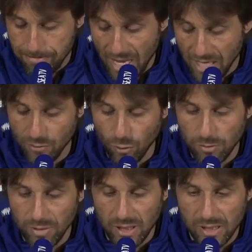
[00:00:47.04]
it
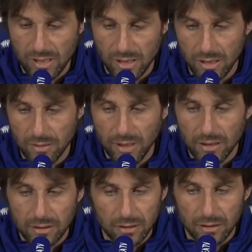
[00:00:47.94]
won't be easy.
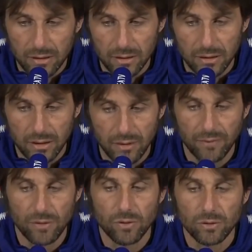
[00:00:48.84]
But if
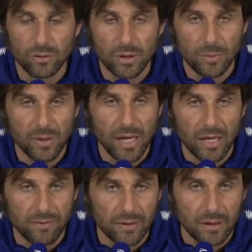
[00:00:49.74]
we want to keep
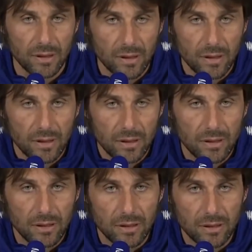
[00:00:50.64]
alive
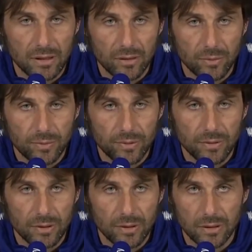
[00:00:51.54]
the hope,
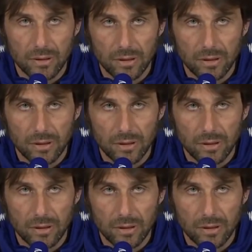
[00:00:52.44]
and